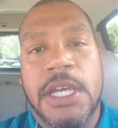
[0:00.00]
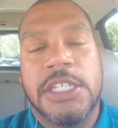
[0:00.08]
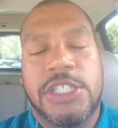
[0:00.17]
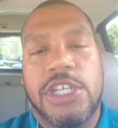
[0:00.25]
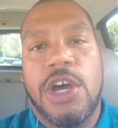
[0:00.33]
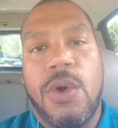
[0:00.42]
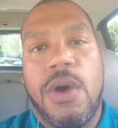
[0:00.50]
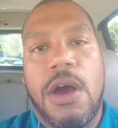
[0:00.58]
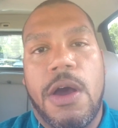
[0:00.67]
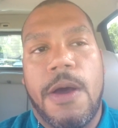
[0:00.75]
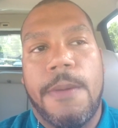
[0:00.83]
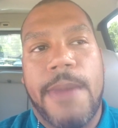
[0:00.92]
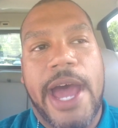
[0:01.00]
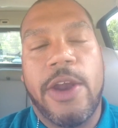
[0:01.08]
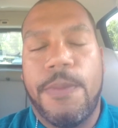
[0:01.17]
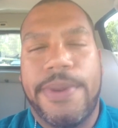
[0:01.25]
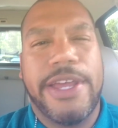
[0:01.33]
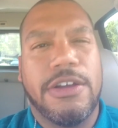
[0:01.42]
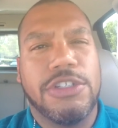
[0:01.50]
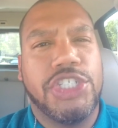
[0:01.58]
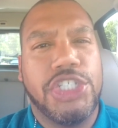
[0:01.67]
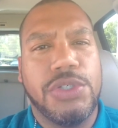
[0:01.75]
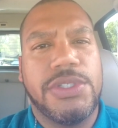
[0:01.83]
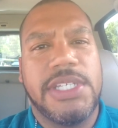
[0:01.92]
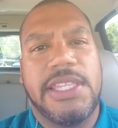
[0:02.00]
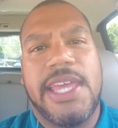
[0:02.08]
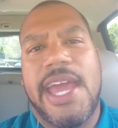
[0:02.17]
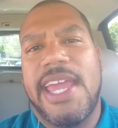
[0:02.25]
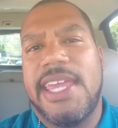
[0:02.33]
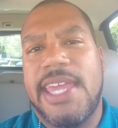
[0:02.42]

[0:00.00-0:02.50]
so I don't plan on juicing that